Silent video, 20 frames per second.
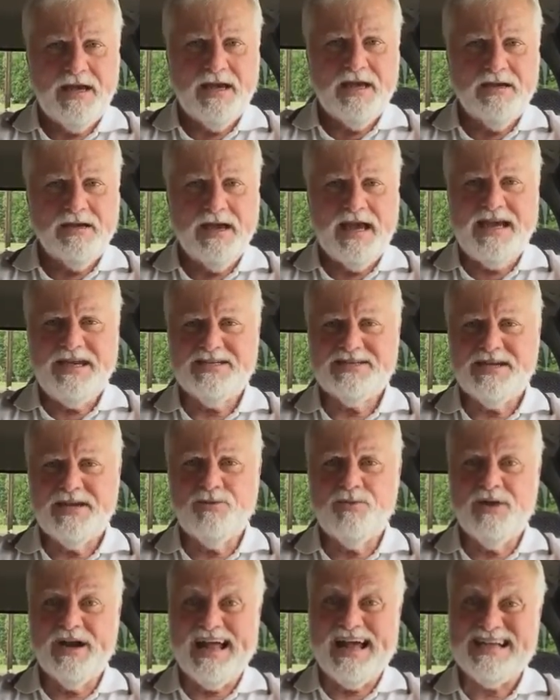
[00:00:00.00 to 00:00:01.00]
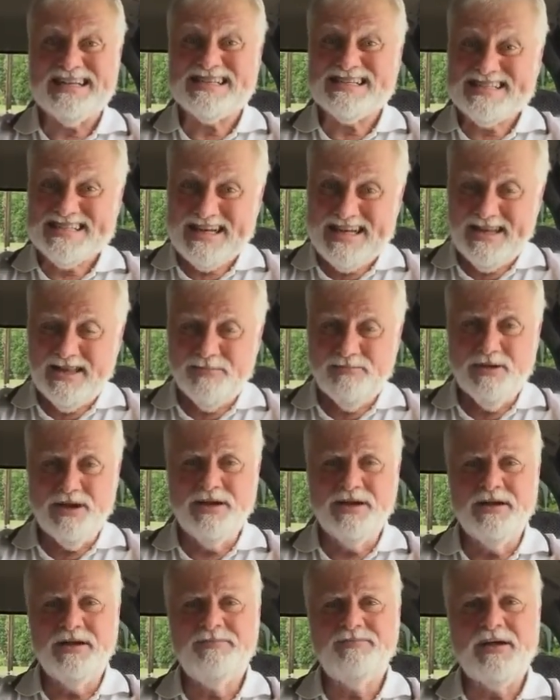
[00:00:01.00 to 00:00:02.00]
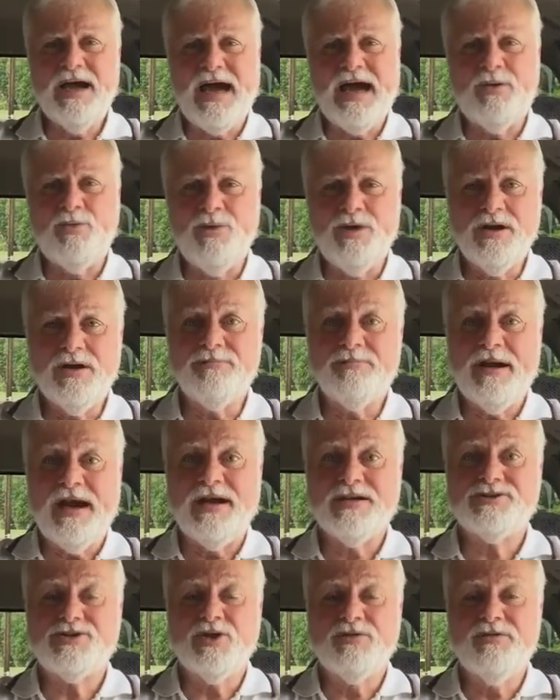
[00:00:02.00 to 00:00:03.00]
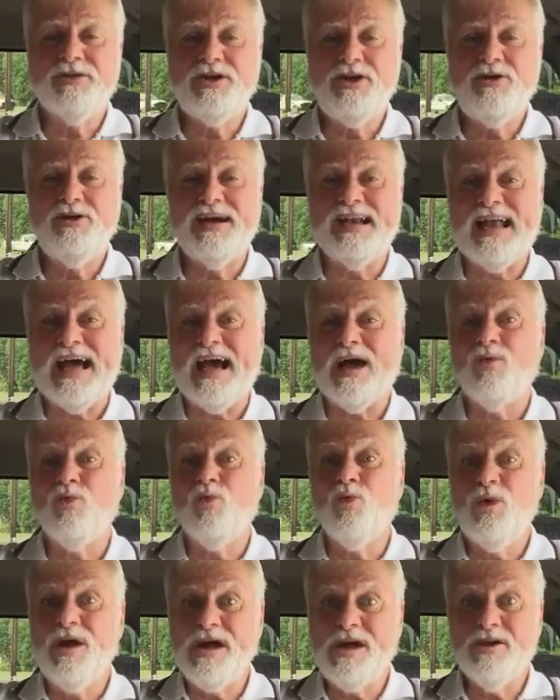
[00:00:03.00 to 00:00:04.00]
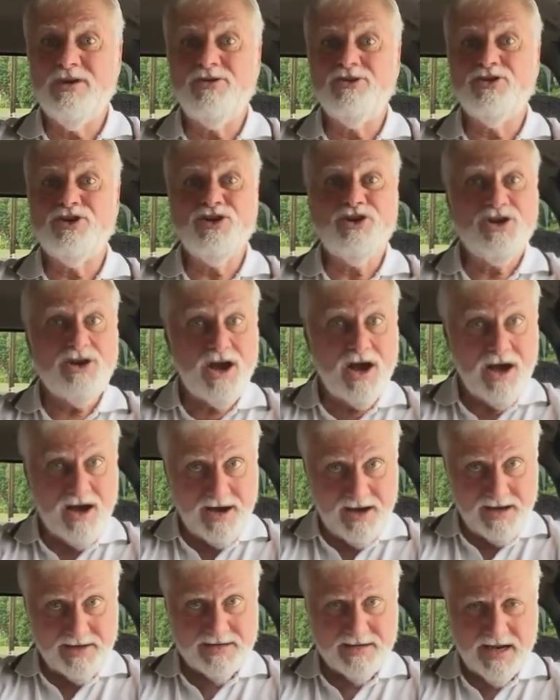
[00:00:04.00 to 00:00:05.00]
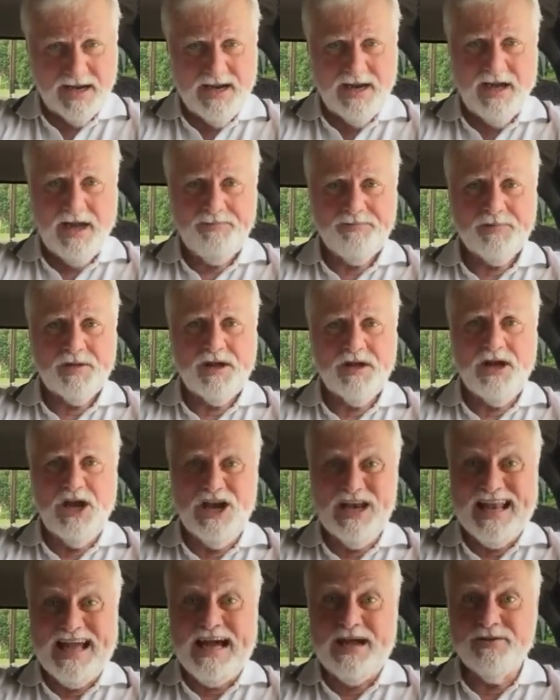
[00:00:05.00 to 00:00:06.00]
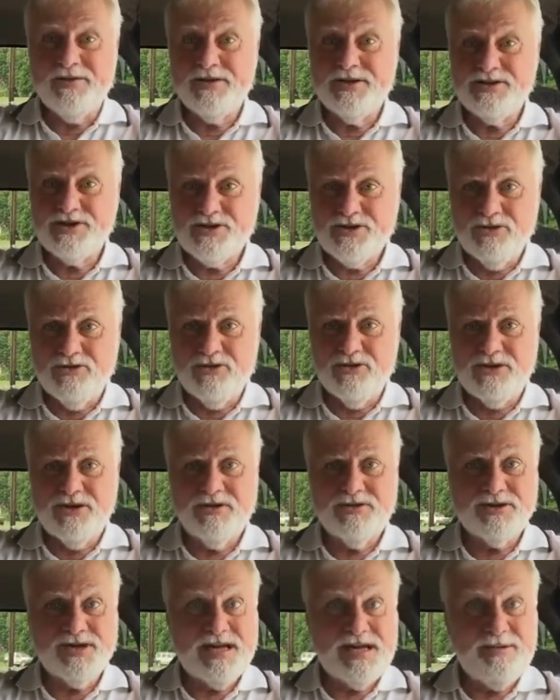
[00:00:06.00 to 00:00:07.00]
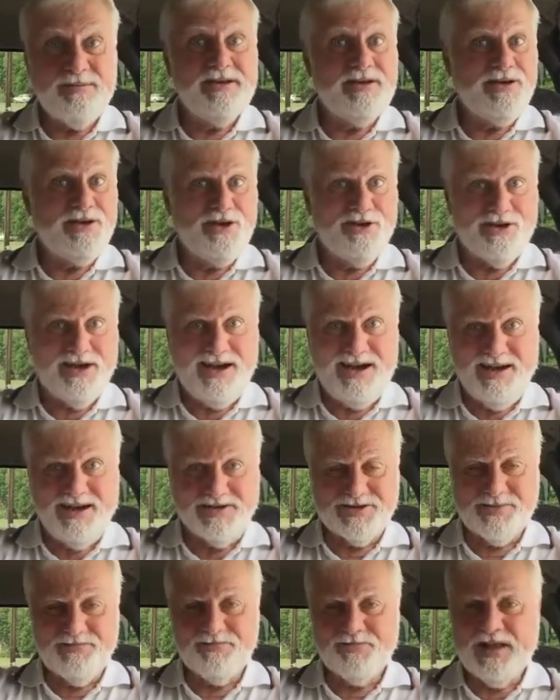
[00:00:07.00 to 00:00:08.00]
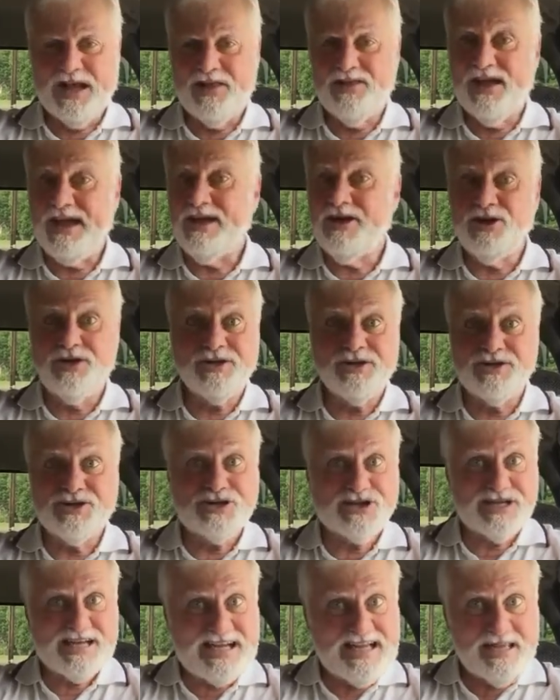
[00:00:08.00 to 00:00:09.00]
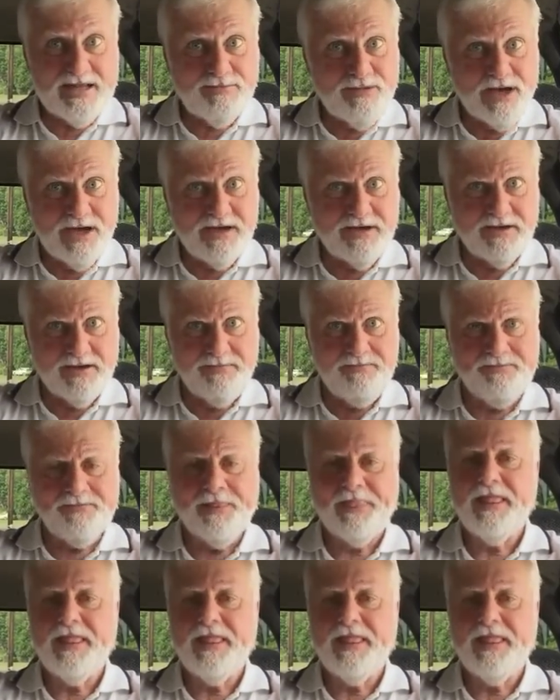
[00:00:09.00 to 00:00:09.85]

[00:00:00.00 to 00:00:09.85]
uh, He said, When I see the blood, I will pass over you and I will not uh, allow the destroyer to come into your house. Now, they couldn't see the blood,